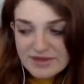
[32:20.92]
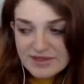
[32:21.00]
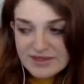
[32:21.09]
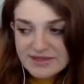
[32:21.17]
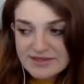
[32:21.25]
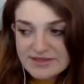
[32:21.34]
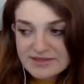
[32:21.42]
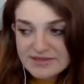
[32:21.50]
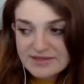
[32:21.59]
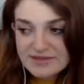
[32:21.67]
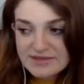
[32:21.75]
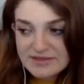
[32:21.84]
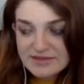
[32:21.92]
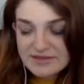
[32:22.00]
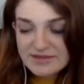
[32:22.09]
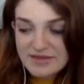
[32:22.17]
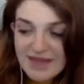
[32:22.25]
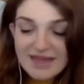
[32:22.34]
It's
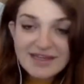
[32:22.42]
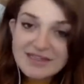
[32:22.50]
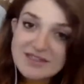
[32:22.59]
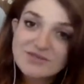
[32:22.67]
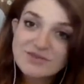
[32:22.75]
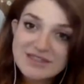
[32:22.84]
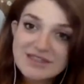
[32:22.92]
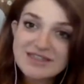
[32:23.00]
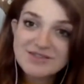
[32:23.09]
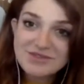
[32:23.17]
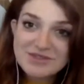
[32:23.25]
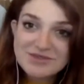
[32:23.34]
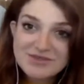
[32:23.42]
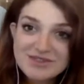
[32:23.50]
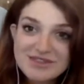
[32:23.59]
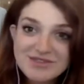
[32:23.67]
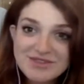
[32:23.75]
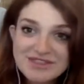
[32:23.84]
really,
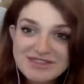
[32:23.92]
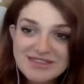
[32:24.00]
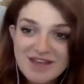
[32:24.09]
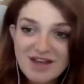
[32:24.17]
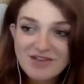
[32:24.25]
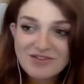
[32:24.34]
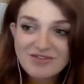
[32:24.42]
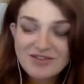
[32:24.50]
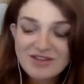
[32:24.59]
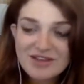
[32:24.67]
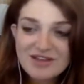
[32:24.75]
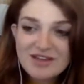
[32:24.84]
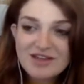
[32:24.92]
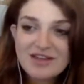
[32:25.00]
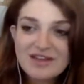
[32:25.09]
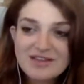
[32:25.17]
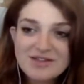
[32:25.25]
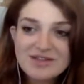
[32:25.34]
really tough.
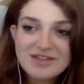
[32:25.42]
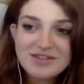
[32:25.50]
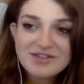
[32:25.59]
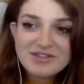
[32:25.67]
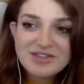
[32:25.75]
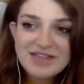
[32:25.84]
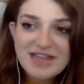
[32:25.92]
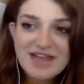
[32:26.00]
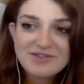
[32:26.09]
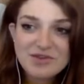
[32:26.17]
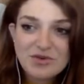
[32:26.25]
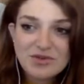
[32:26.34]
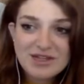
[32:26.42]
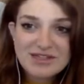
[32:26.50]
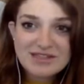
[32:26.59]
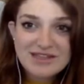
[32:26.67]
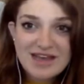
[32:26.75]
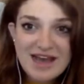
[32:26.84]
And so I think you just kind of have to hold
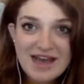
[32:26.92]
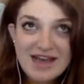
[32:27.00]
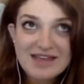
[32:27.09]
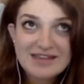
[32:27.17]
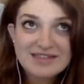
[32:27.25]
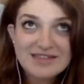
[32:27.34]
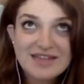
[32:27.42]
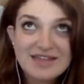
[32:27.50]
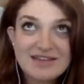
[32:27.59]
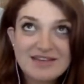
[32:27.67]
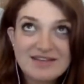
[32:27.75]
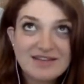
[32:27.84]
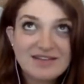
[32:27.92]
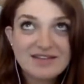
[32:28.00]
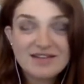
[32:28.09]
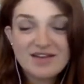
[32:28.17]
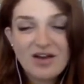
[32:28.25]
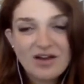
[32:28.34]
on to the highs. And
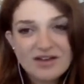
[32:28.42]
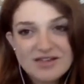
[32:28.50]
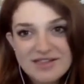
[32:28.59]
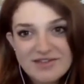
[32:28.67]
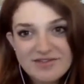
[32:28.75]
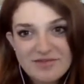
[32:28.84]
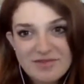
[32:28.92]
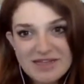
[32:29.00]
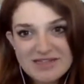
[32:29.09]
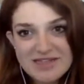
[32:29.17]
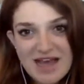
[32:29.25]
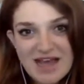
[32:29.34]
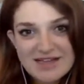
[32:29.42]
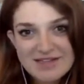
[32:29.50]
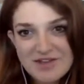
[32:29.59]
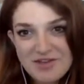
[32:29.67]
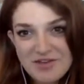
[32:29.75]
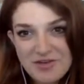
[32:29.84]
the hardest thing for me is the
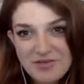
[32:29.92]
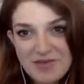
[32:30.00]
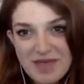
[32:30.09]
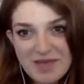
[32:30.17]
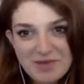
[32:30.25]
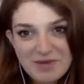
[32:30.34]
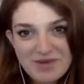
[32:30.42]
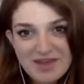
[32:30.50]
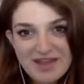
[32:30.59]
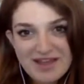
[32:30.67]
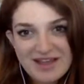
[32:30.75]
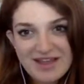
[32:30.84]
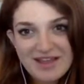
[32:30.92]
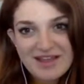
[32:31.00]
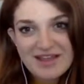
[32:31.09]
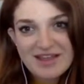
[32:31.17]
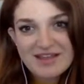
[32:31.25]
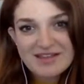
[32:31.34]
eyes on your own paper thing.
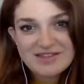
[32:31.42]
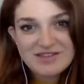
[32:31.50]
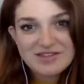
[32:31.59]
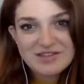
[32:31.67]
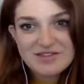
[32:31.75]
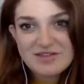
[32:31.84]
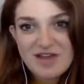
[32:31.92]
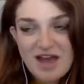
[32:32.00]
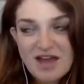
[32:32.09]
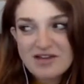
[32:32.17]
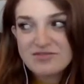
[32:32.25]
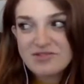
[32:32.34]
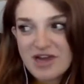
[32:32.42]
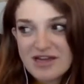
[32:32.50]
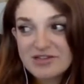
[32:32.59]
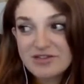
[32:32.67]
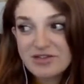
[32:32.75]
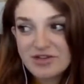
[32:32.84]
It's just not
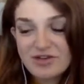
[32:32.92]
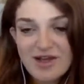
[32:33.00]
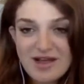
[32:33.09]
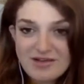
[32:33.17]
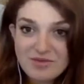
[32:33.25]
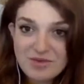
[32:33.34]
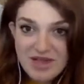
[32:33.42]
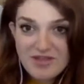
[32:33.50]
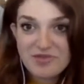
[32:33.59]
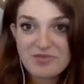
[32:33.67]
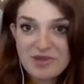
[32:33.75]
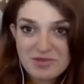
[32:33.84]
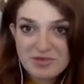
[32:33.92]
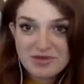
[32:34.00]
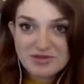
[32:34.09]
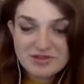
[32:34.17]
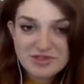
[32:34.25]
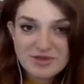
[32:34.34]
trying to look around at what other
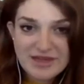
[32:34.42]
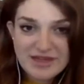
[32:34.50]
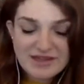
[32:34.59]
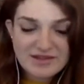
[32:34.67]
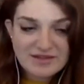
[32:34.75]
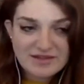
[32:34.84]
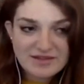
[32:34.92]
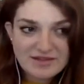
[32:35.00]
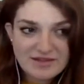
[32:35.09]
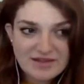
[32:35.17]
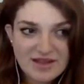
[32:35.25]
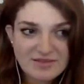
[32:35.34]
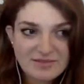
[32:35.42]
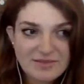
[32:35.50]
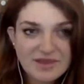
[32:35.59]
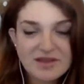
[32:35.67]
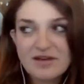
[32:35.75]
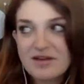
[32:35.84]
people are doing
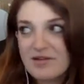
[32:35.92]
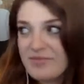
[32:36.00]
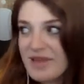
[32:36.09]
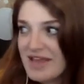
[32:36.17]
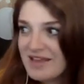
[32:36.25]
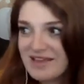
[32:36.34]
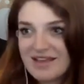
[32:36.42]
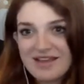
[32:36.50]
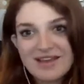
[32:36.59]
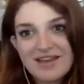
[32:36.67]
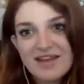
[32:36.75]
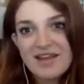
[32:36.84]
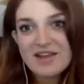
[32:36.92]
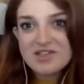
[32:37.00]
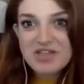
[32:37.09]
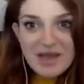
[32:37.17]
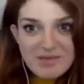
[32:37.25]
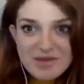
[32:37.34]
and be like, oh man, like,
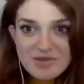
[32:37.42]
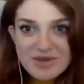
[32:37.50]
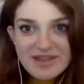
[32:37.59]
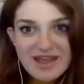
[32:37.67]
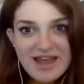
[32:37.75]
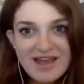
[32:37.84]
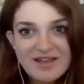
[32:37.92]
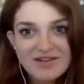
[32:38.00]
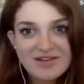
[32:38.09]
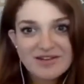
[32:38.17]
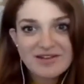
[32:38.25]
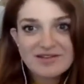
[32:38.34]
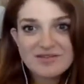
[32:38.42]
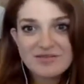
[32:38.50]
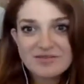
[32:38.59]
should I be doing that? Or,